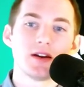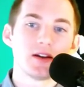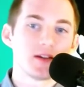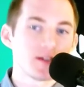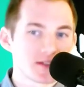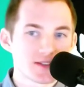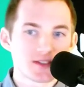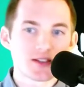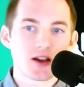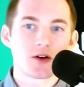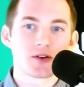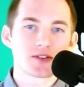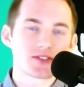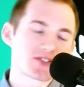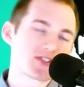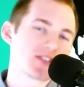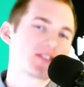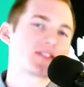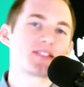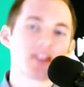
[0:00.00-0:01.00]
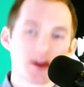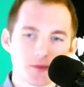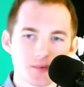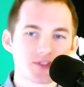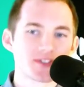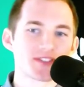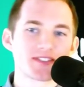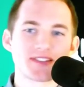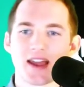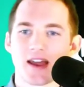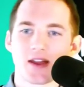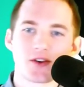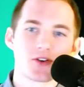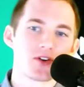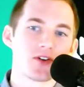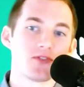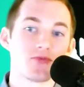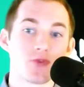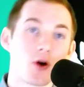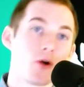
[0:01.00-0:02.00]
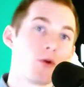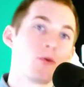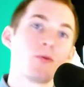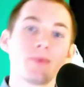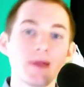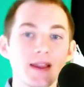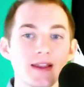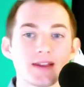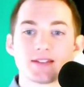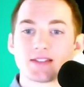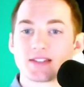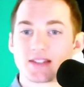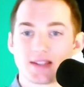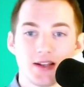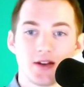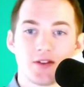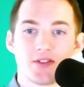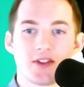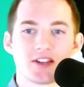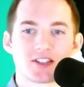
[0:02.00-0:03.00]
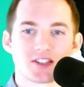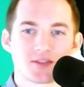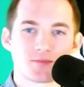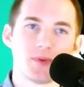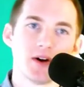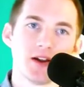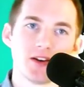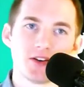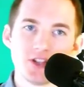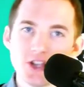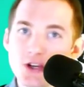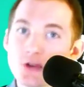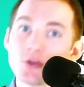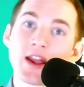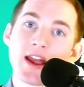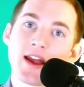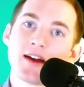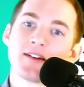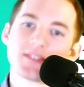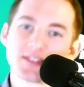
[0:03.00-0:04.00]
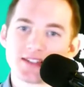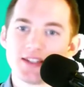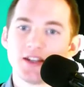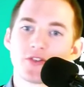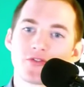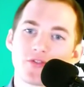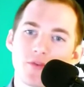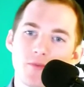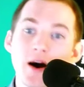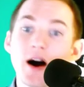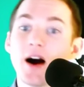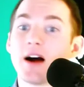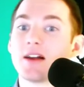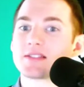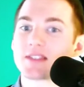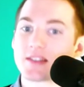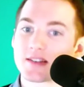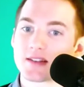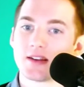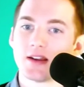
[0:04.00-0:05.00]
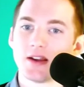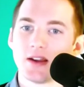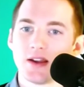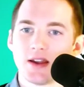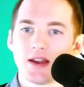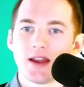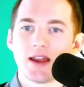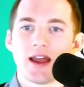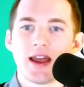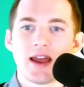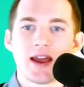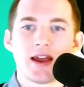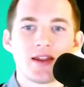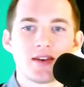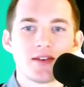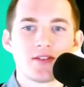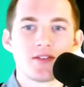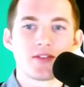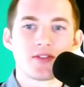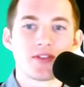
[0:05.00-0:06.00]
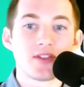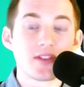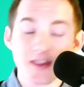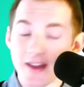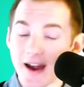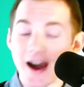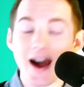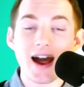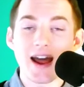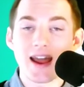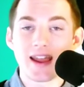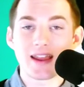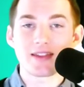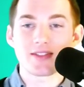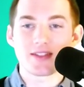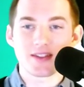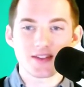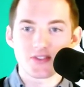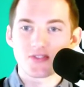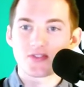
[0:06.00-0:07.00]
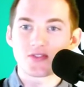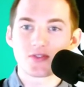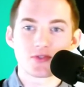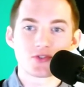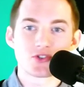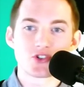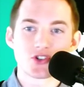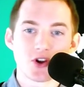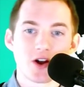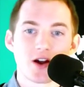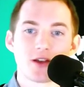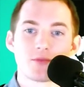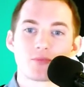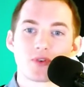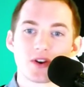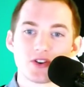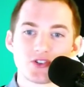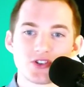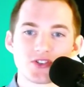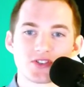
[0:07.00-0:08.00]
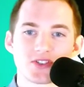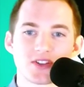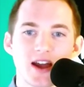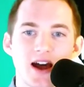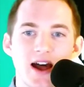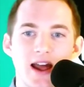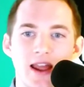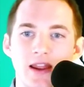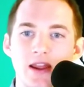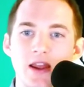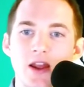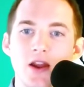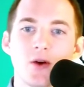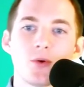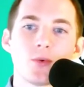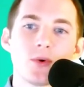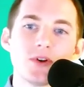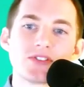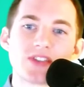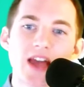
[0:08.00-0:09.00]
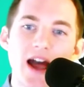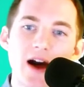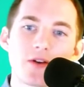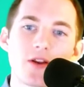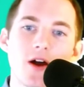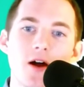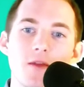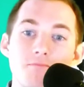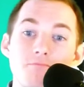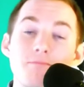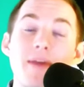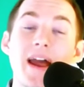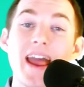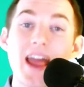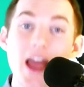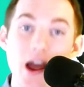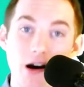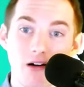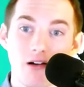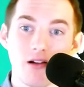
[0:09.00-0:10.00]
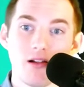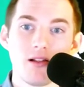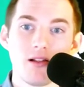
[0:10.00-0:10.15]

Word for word: So it's this double standard of, oh, we can steal this, but you can't steal from us. And the guy, this Shaun Bridges guy, was out on bail